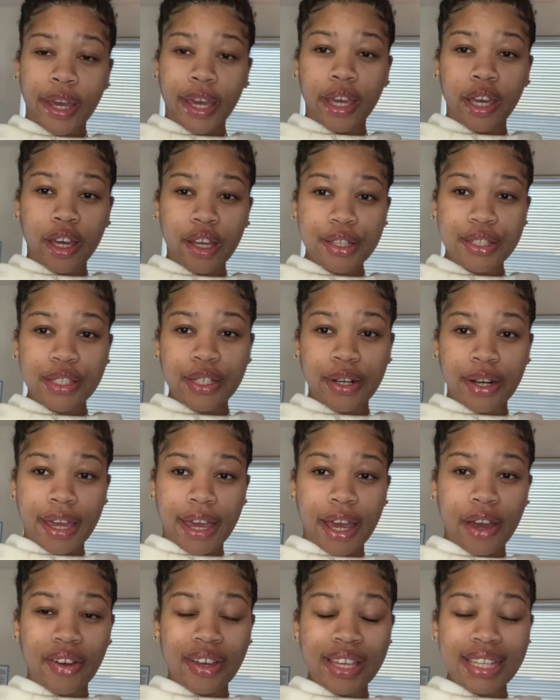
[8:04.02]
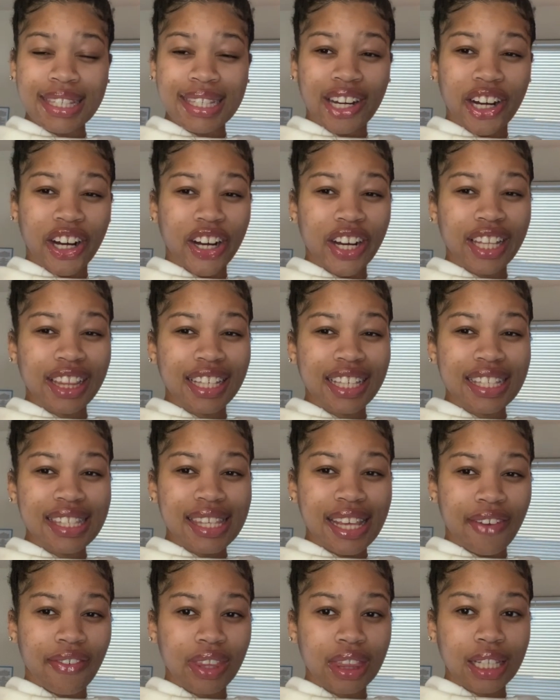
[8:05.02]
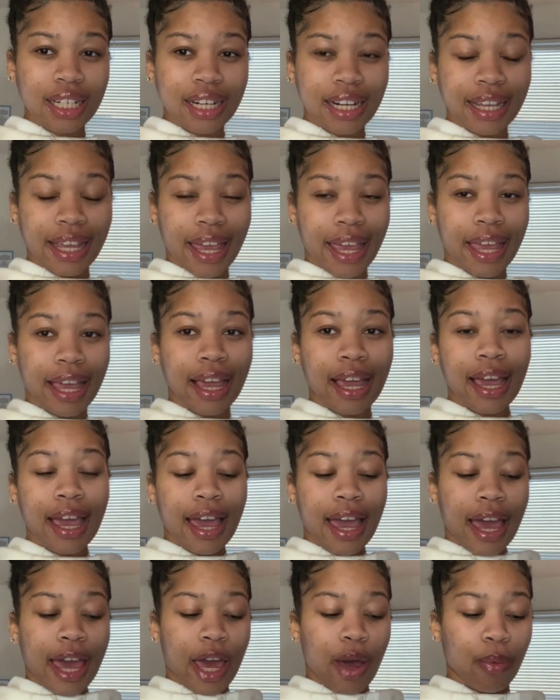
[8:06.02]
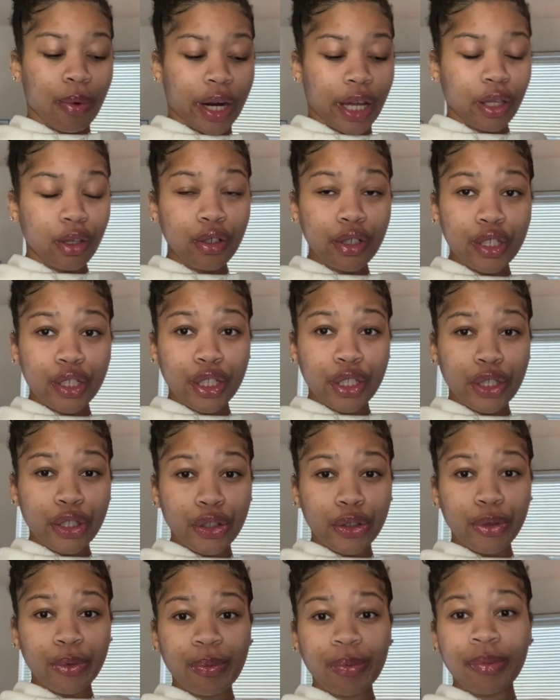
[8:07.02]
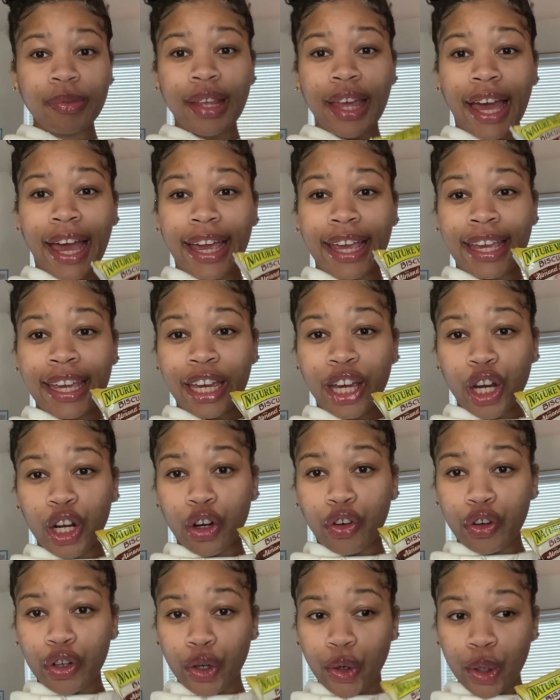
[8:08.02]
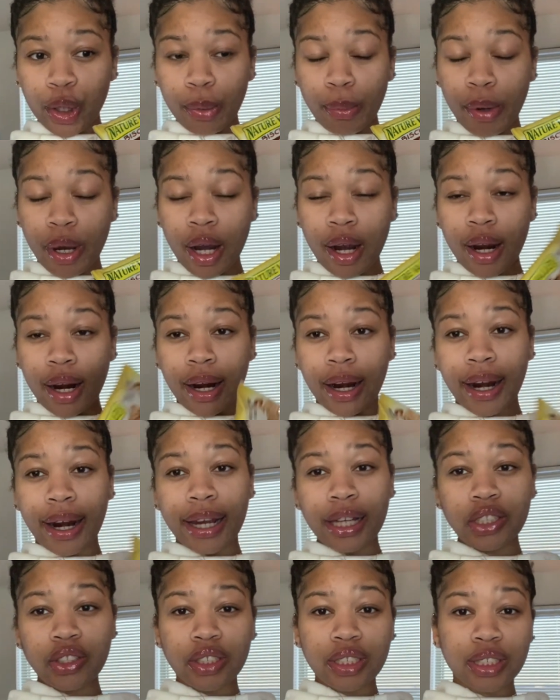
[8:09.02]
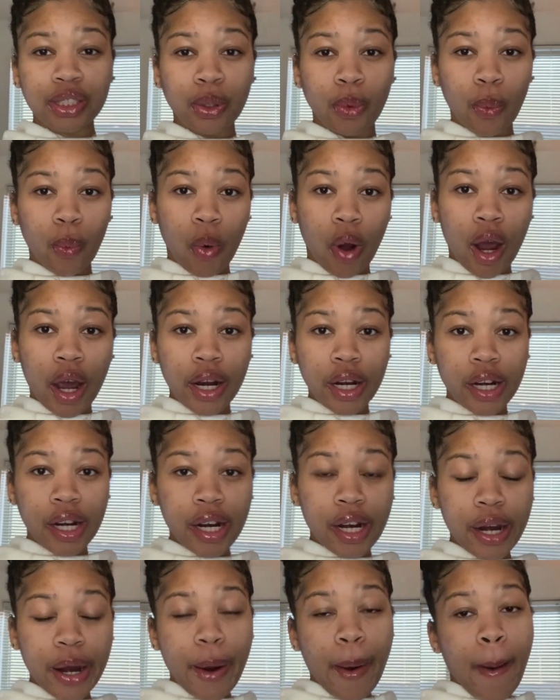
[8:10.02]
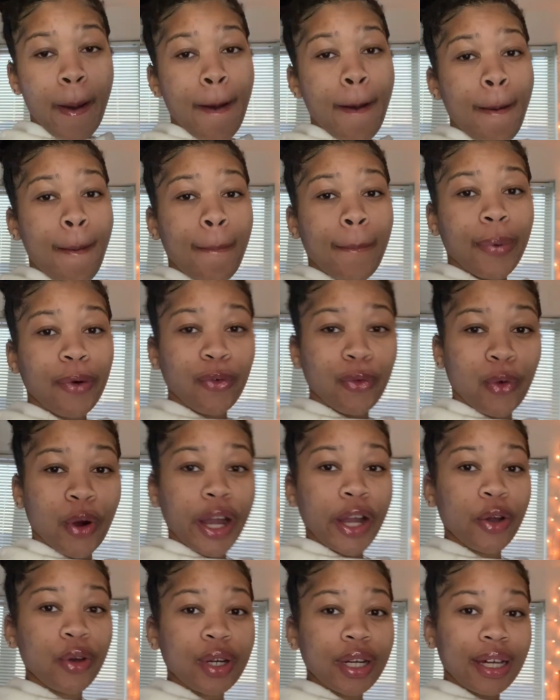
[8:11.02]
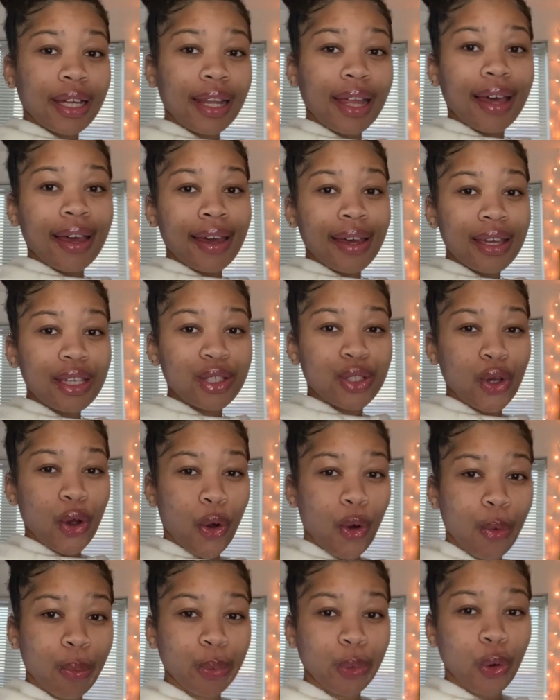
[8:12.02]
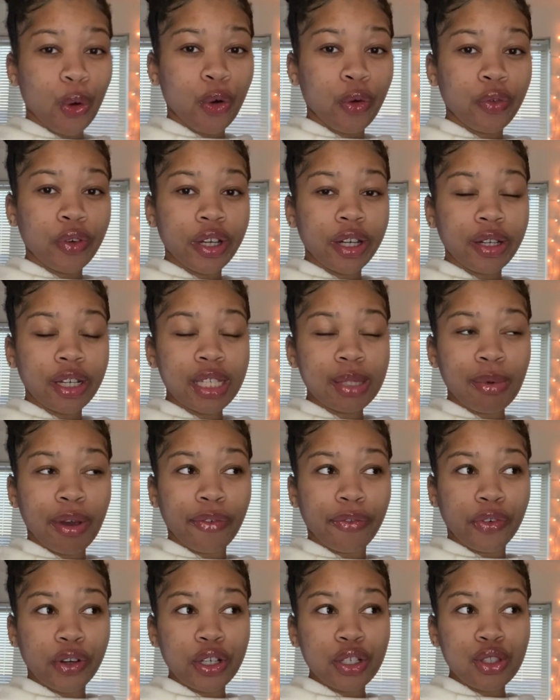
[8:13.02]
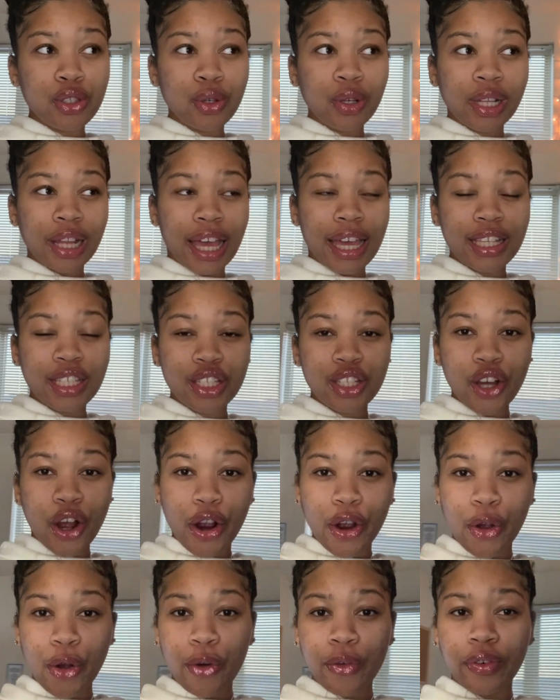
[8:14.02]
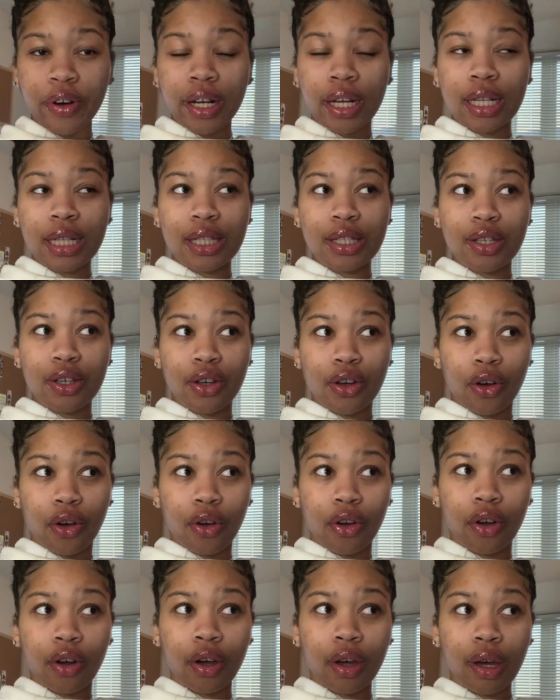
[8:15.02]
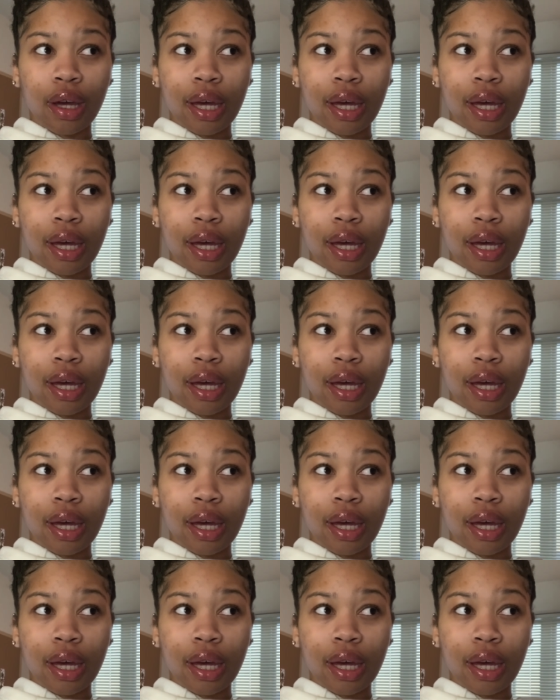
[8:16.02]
Okay, y'all, so now it's currently 7:38. And what I usually do, I eat a granola bar and drink some water before I go to class to hold me over. Because my first two classes aren't over until